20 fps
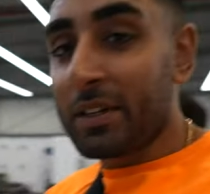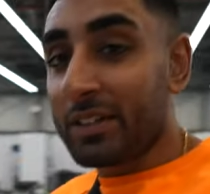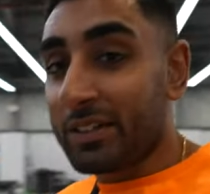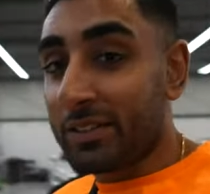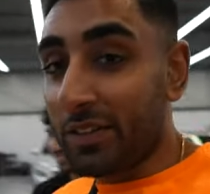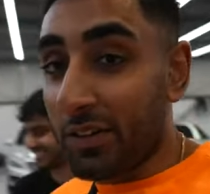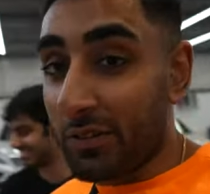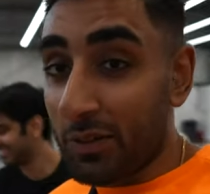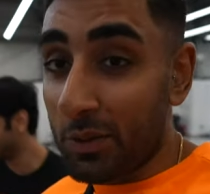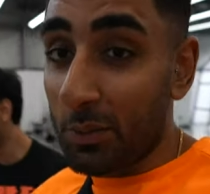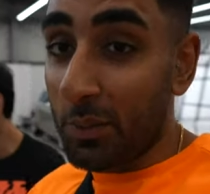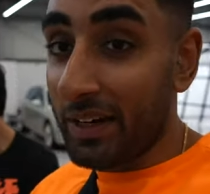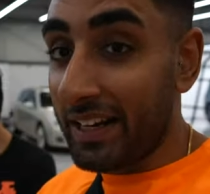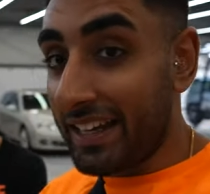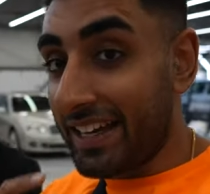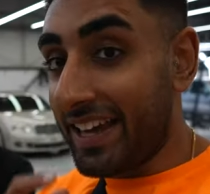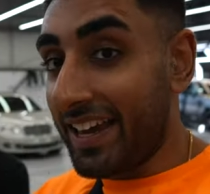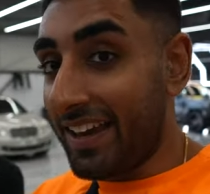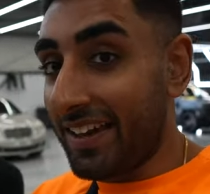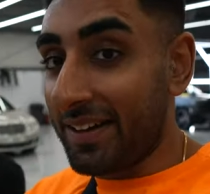So if you want to
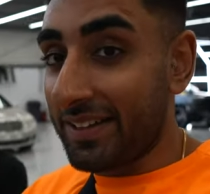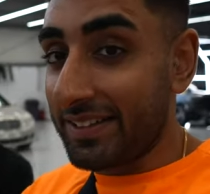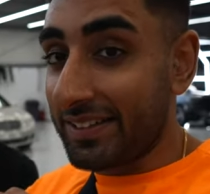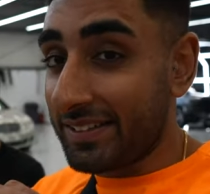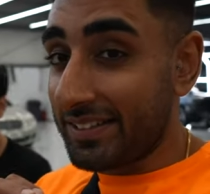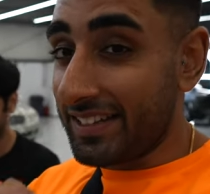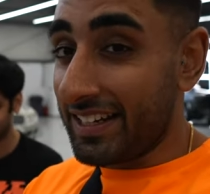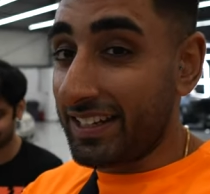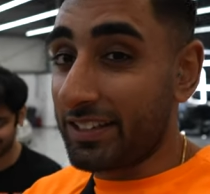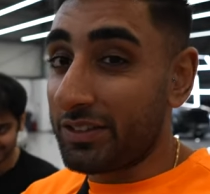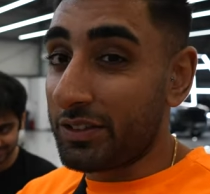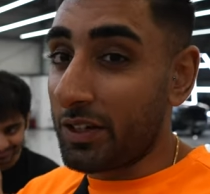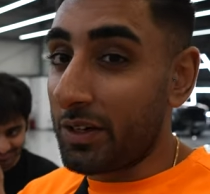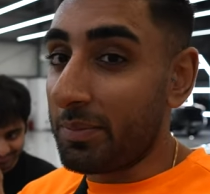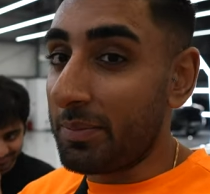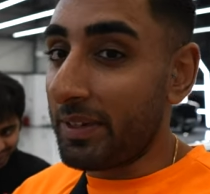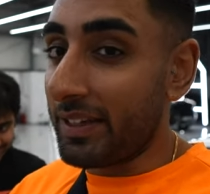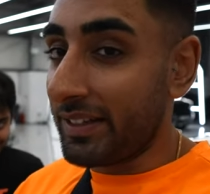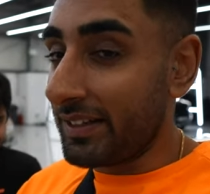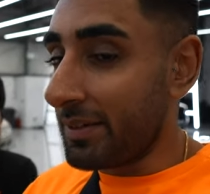get a sick
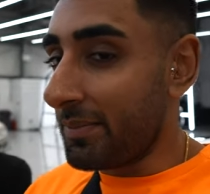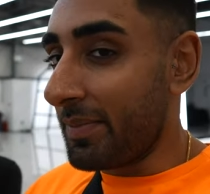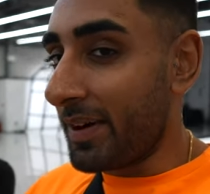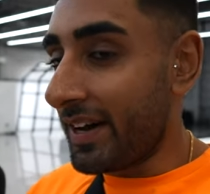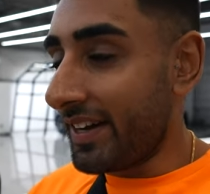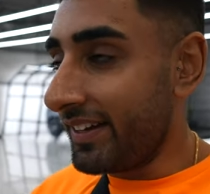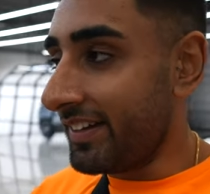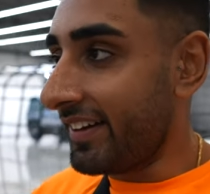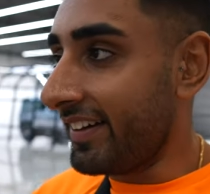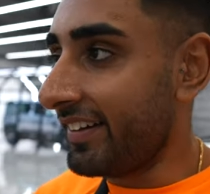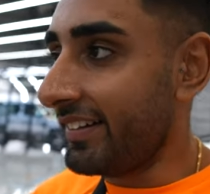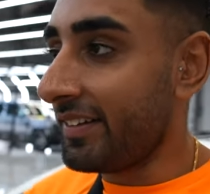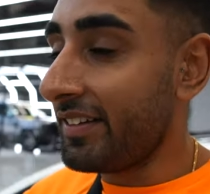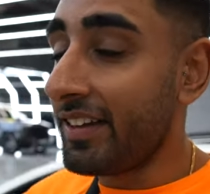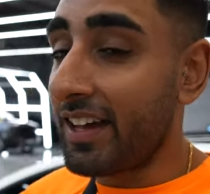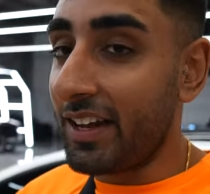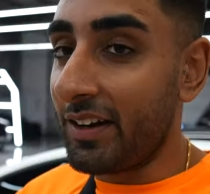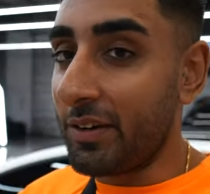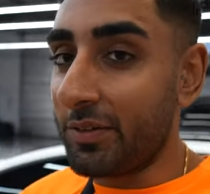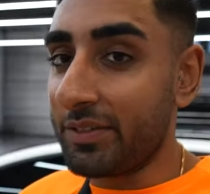job in Dubai done,
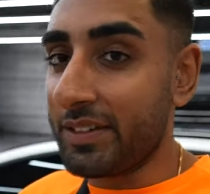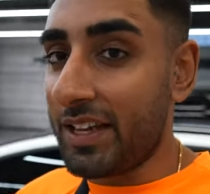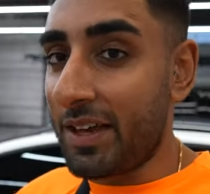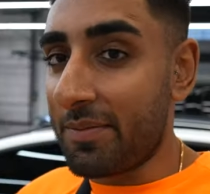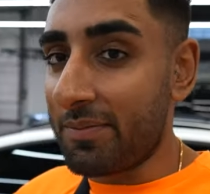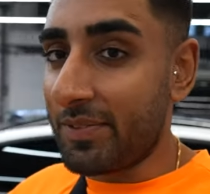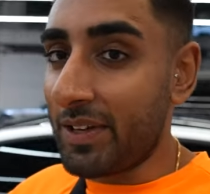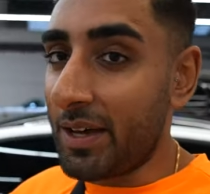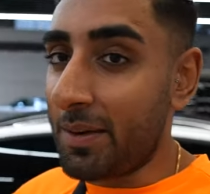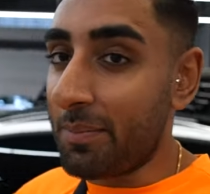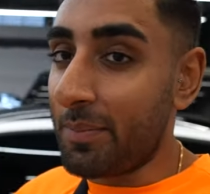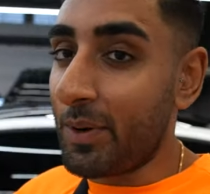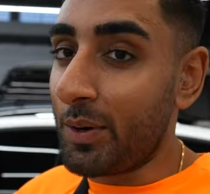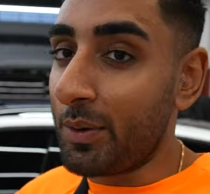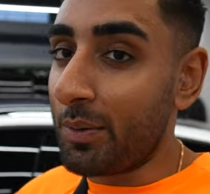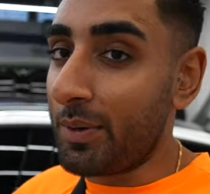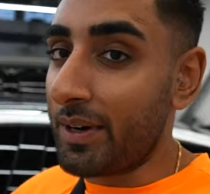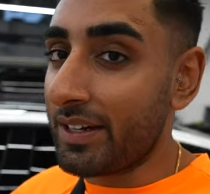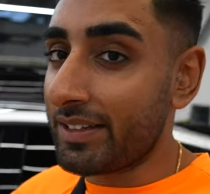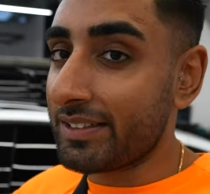head over to MVM
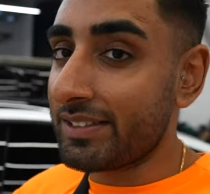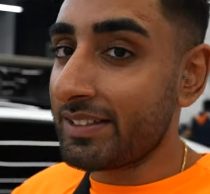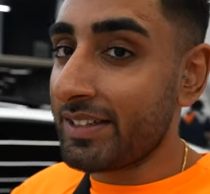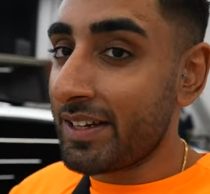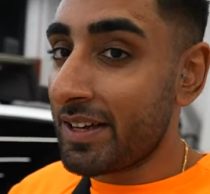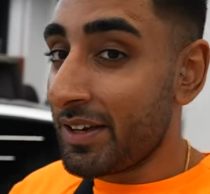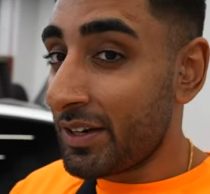Motorworks.